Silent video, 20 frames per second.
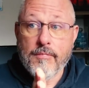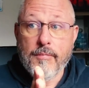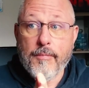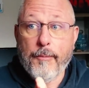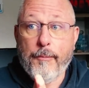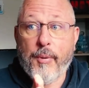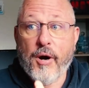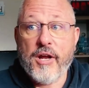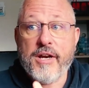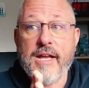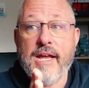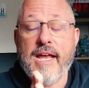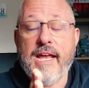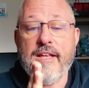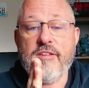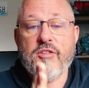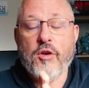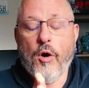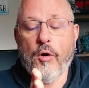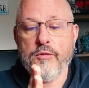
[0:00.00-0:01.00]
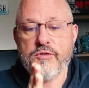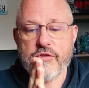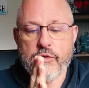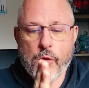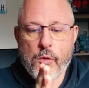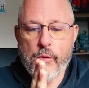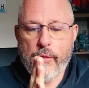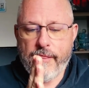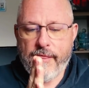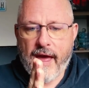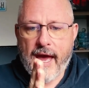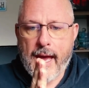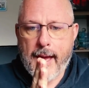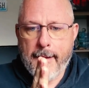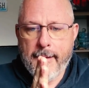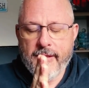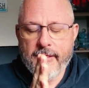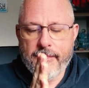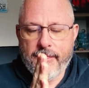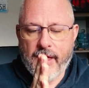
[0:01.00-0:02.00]
But it's also
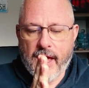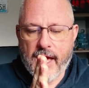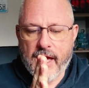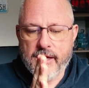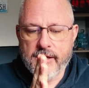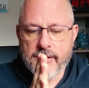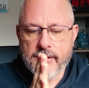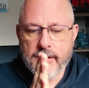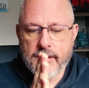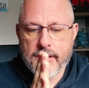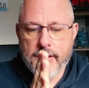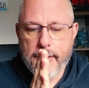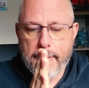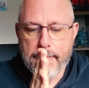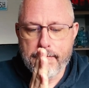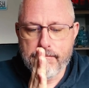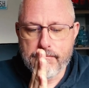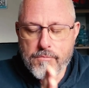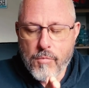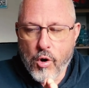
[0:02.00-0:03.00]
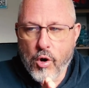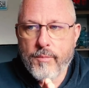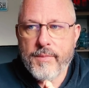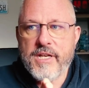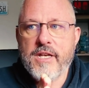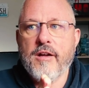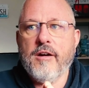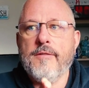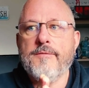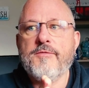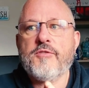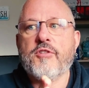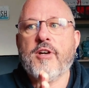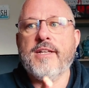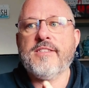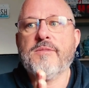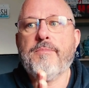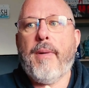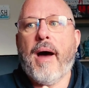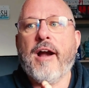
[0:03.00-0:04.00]
that moment of
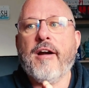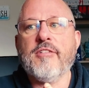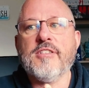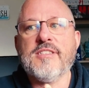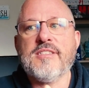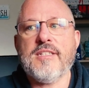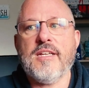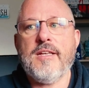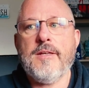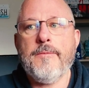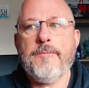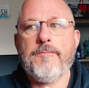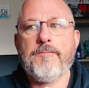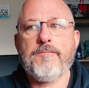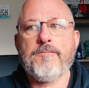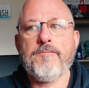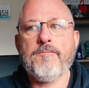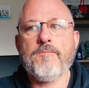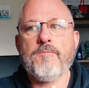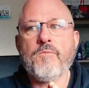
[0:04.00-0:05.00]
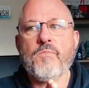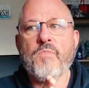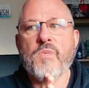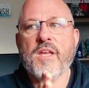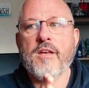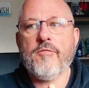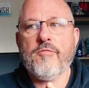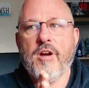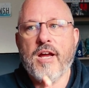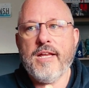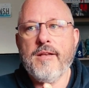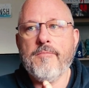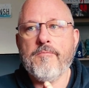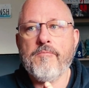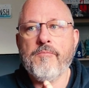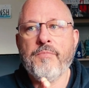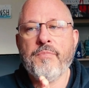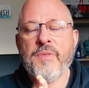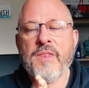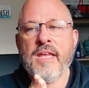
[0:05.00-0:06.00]
transparency, right?
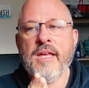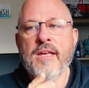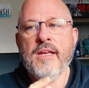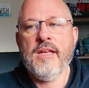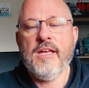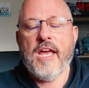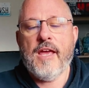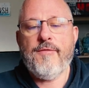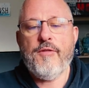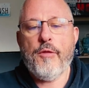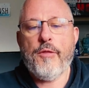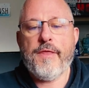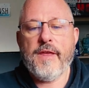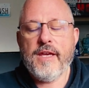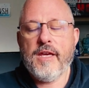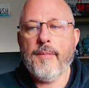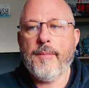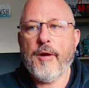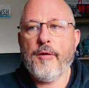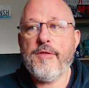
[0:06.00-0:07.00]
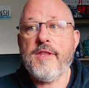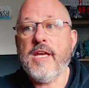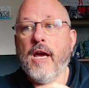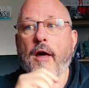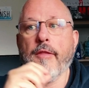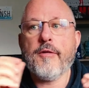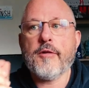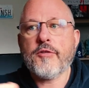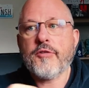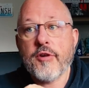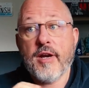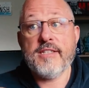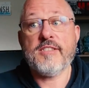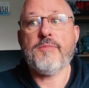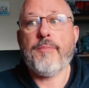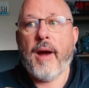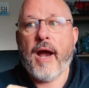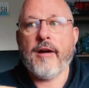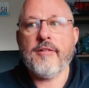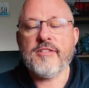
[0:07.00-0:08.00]
If you think about the other
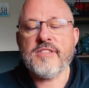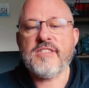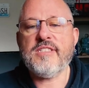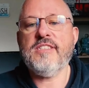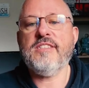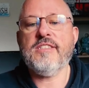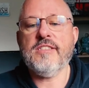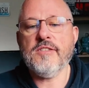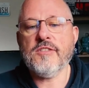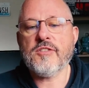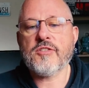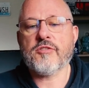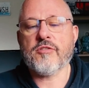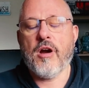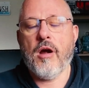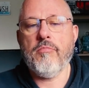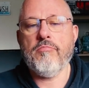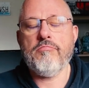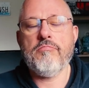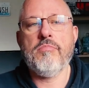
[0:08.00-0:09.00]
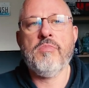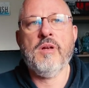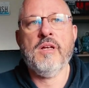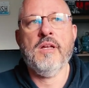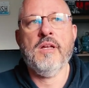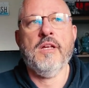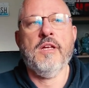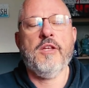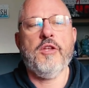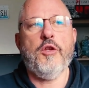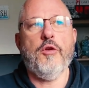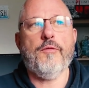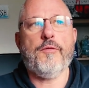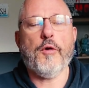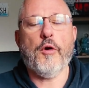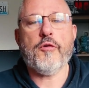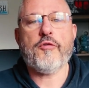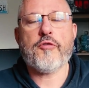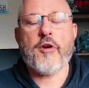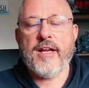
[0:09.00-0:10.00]
transparencies in Scrum, you've
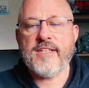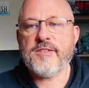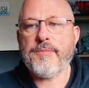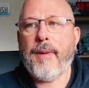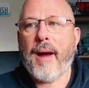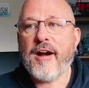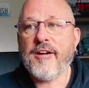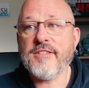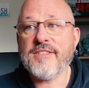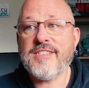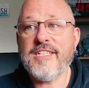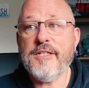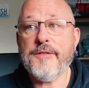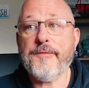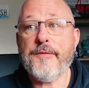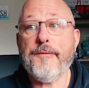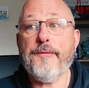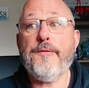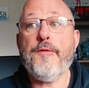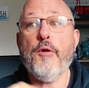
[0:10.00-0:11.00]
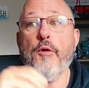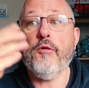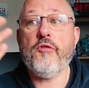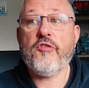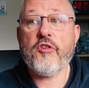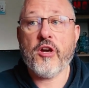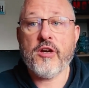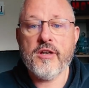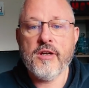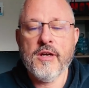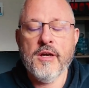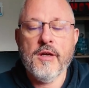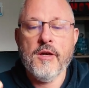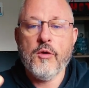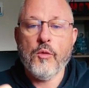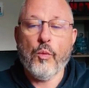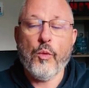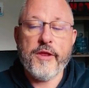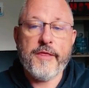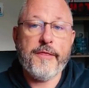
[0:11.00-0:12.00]
got transparency of the future
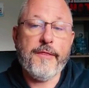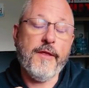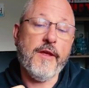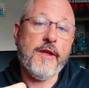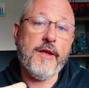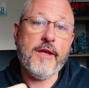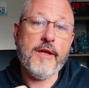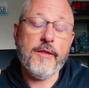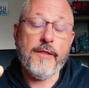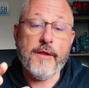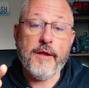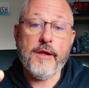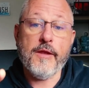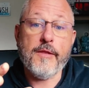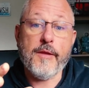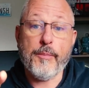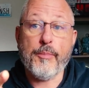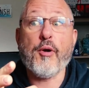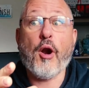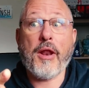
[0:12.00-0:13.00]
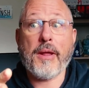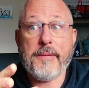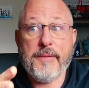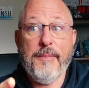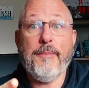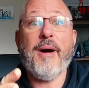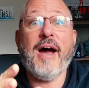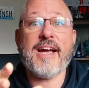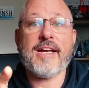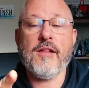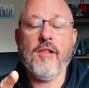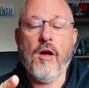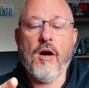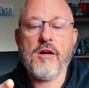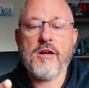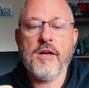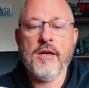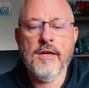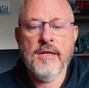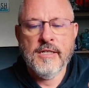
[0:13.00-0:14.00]
with the product
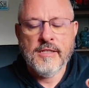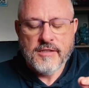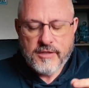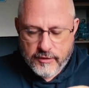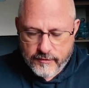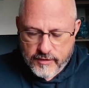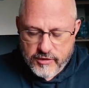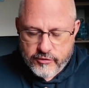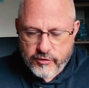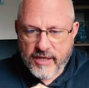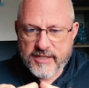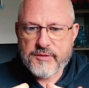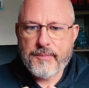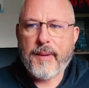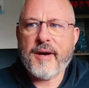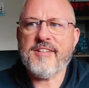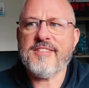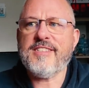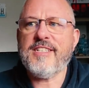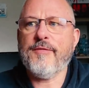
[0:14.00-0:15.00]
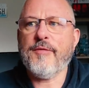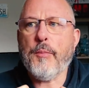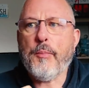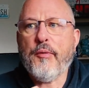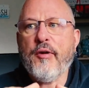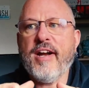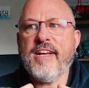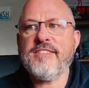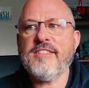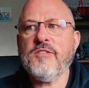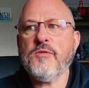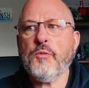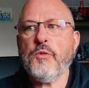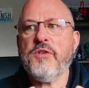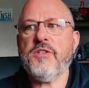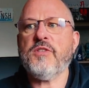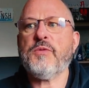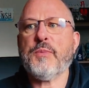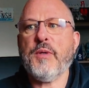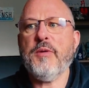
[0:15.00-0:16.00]
backlog. You've got transparency of the present with
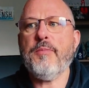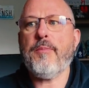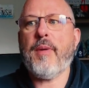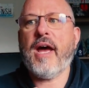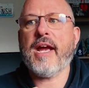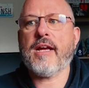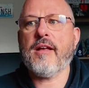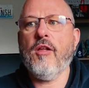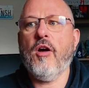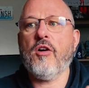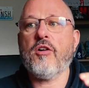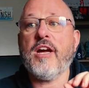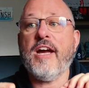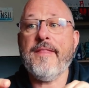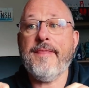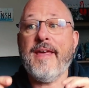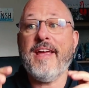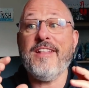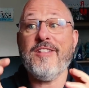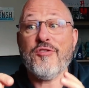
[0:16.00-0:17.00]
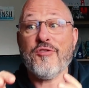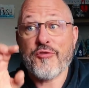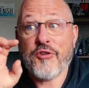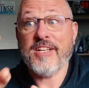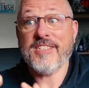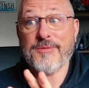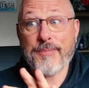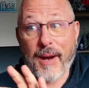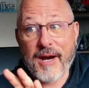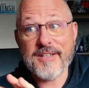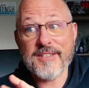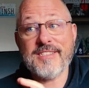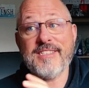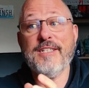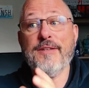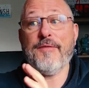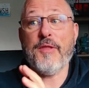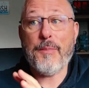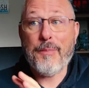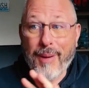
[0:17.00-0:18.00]
the sprint backlog, and then transparency
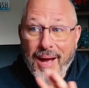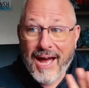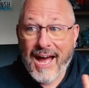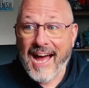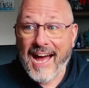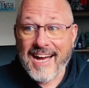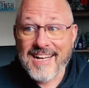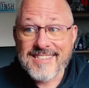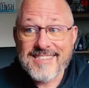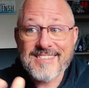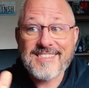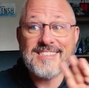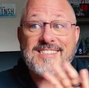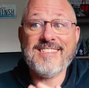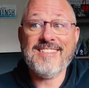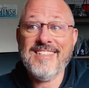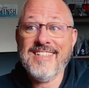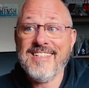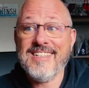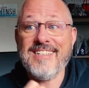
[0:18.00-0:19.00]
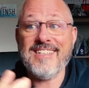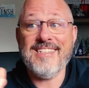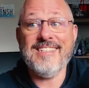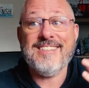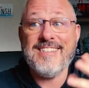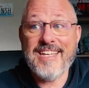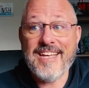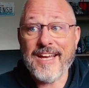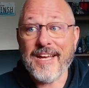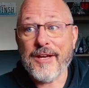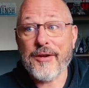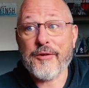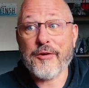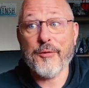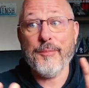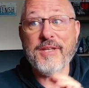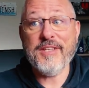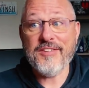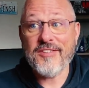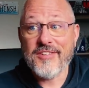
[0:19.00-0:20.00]
of the past is the
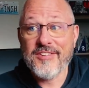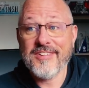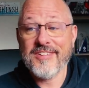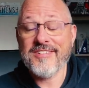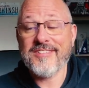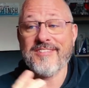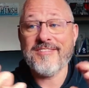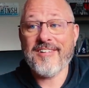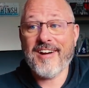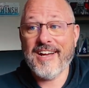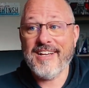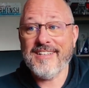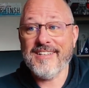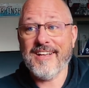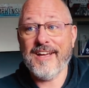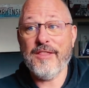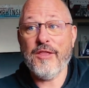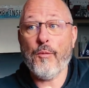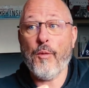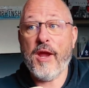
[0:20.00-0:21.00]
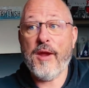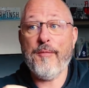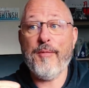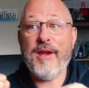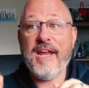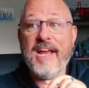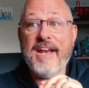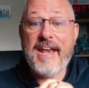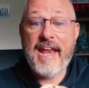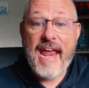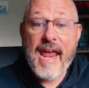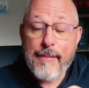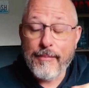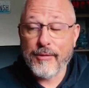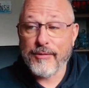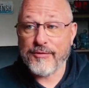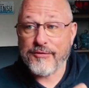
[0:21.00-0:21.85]
increment, right? And the way we enable